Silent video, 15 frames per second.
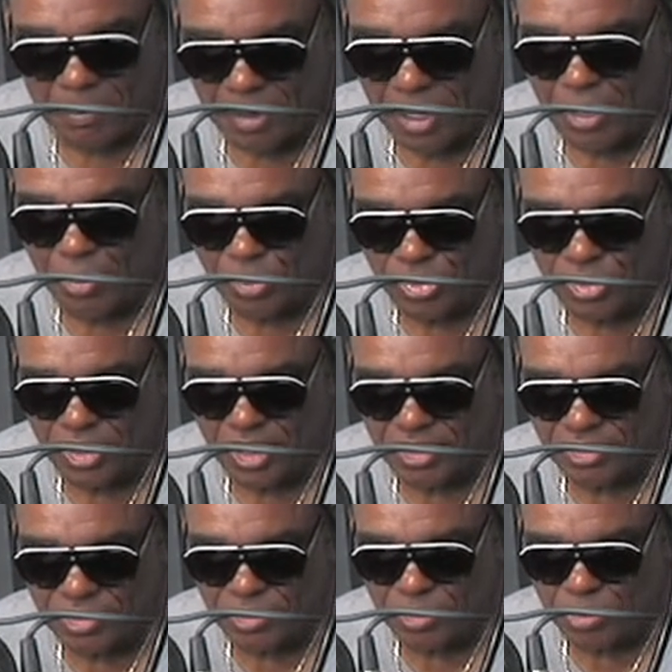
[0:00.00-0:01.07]
Michael
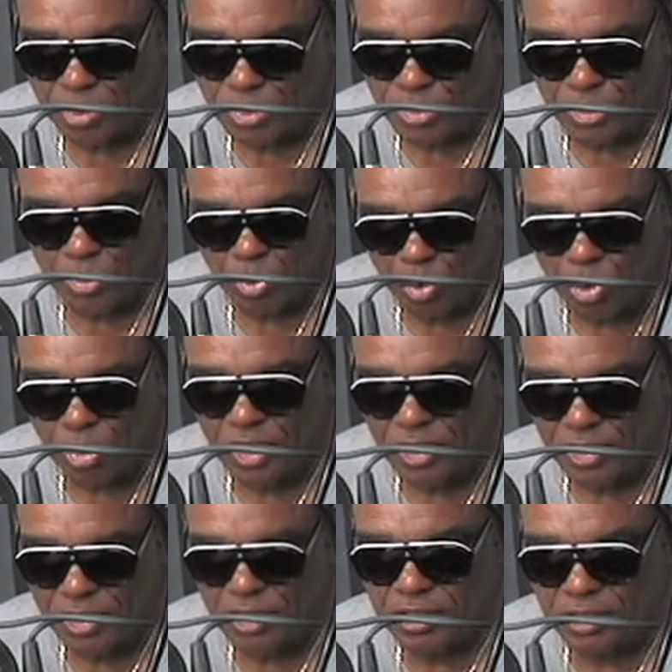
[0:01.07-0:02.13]
Jackson was the
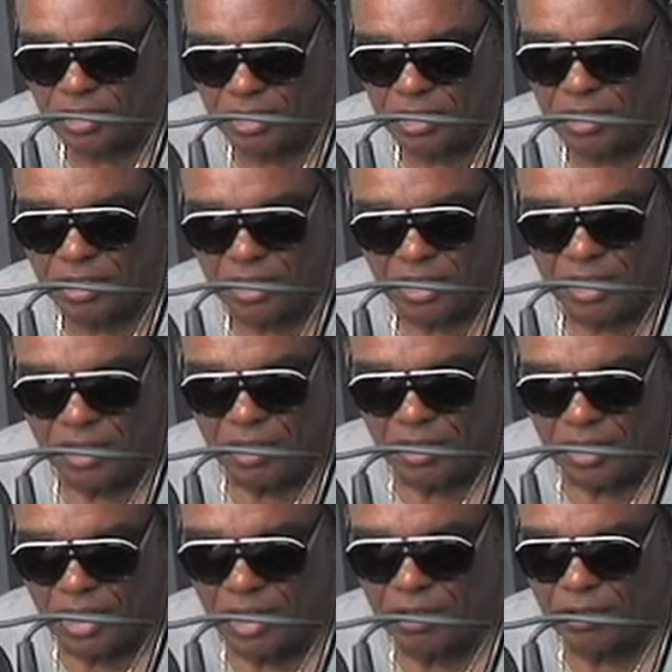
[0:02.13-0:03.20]
one that,
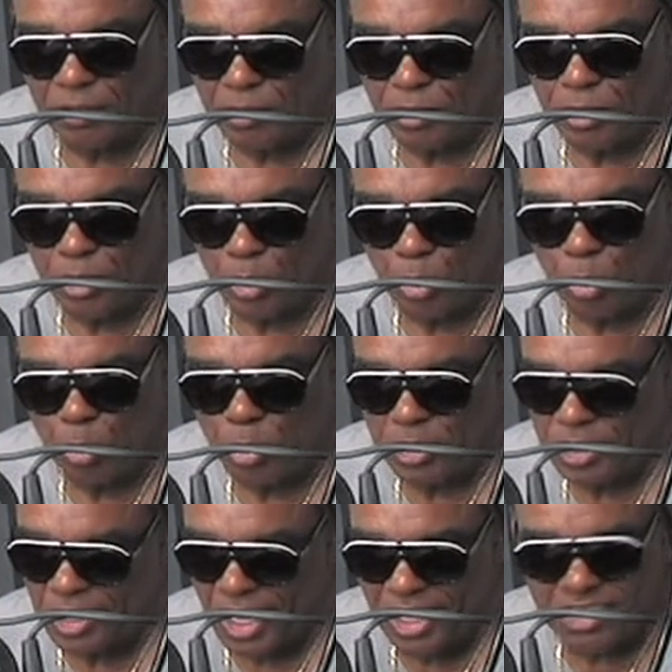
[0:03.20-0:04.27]
in
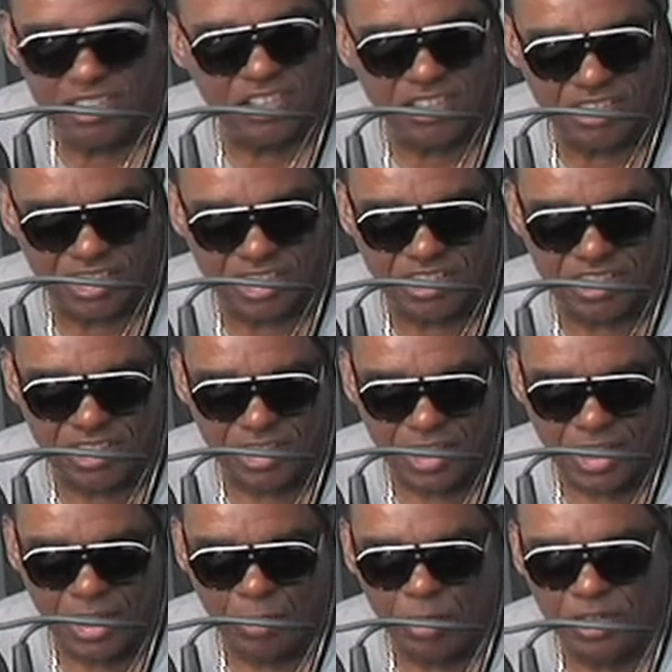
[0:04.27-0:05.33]

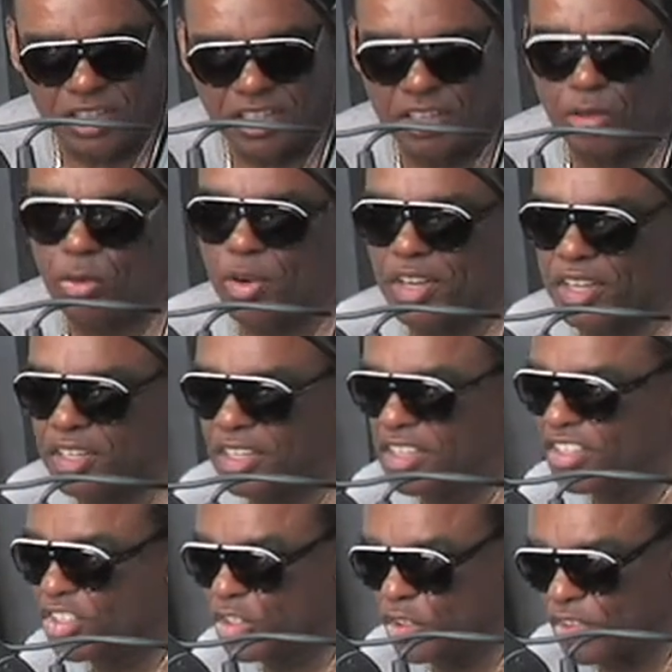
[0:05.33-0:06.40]
1969 we did the record
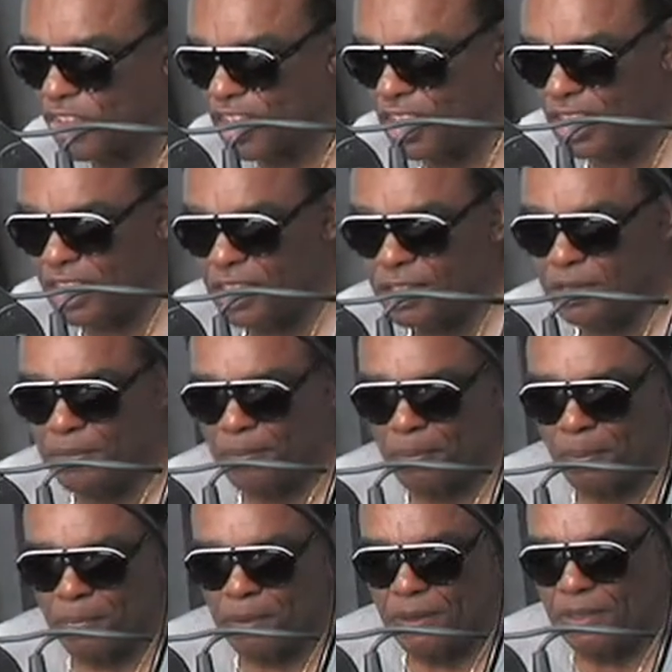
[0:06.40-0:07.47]
"It's Your Thing,"
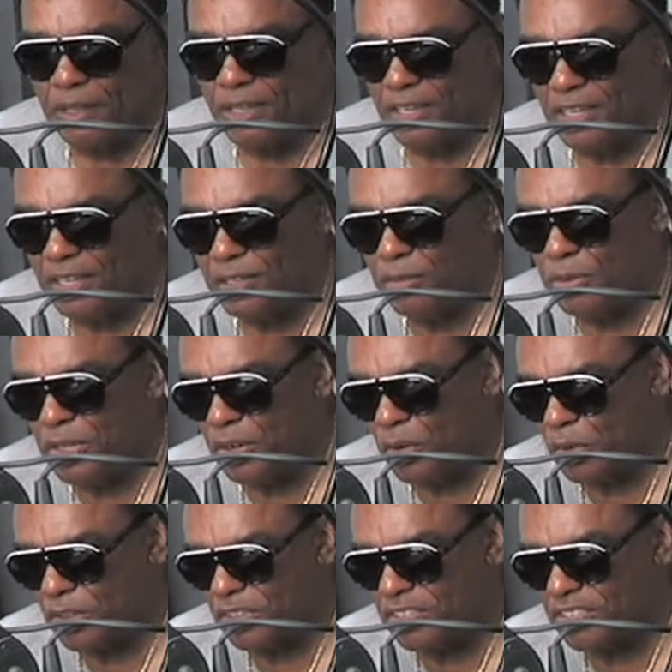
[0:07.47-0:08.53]
and then we
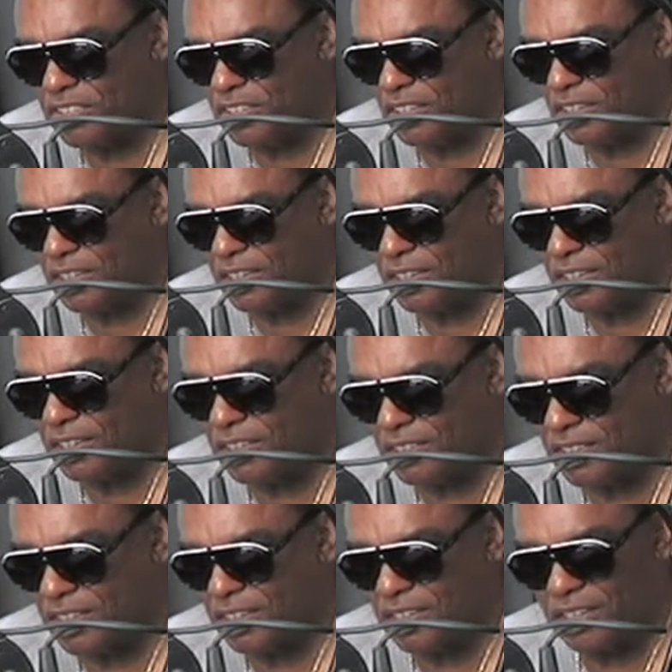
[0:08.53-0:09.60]
heard this young kid
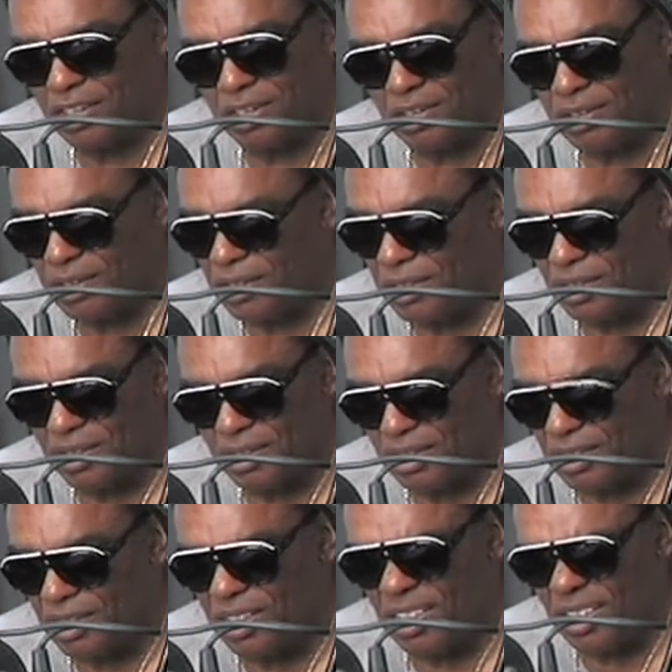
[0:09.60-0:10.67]
say,
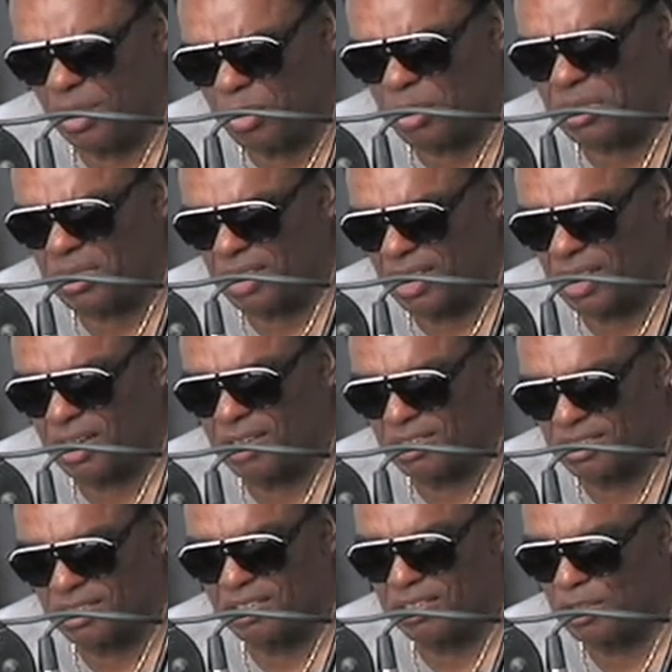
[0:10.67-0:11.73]
he was singing. I
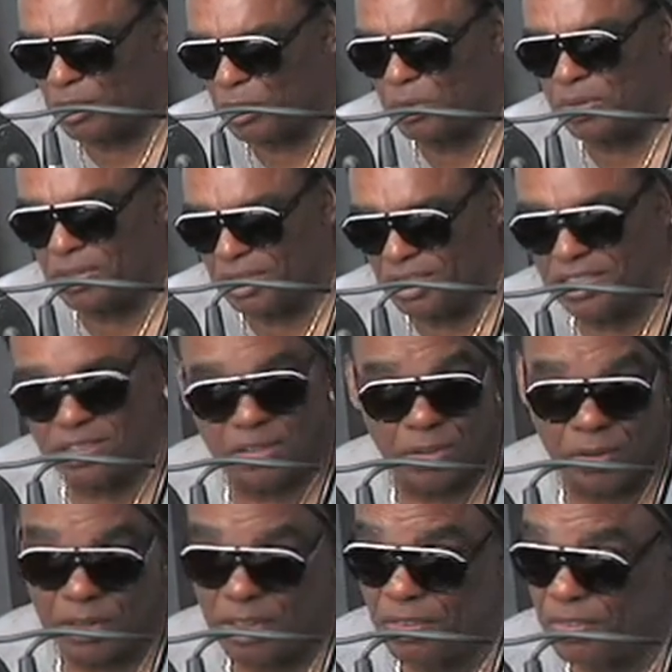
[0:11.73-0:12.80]
said, he's
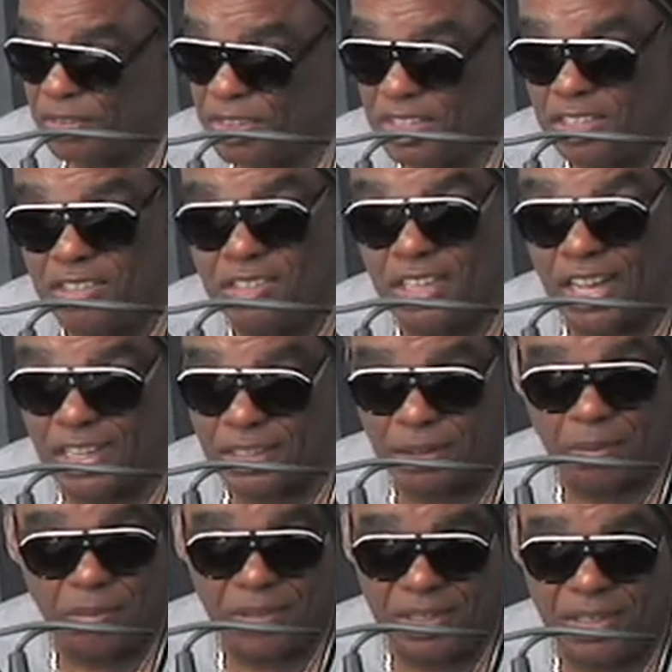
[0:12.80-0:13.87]
got to
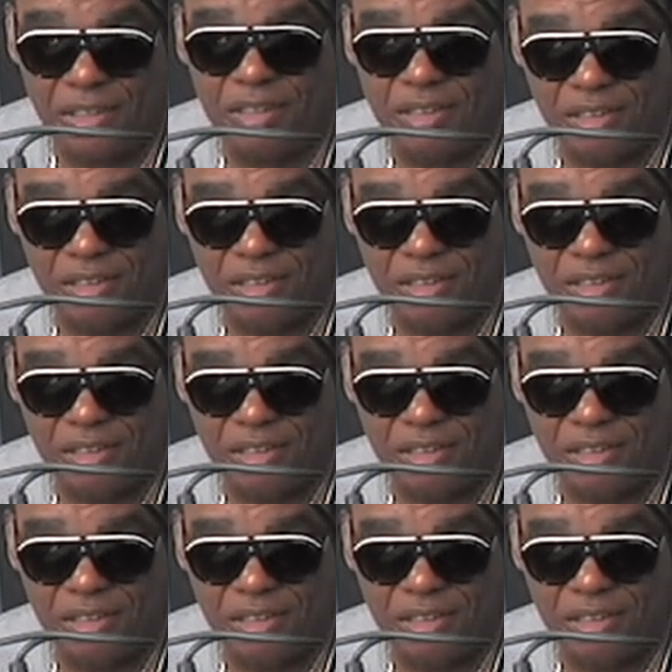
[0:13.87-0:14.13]
be